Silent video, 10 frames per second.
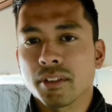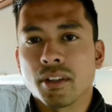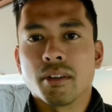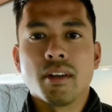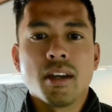
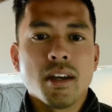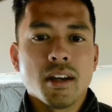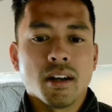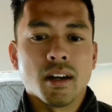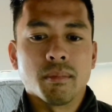So
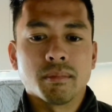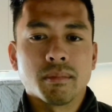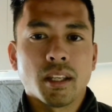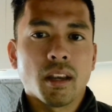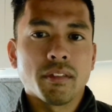um,
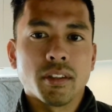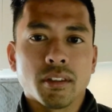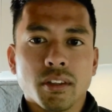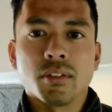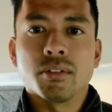take everything
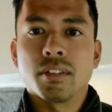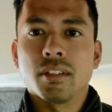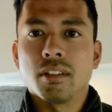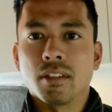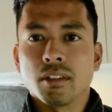that you
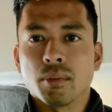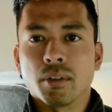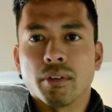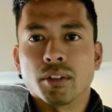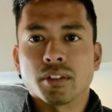see here with
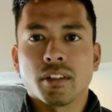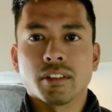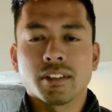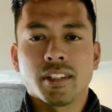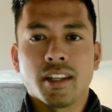a grain of salt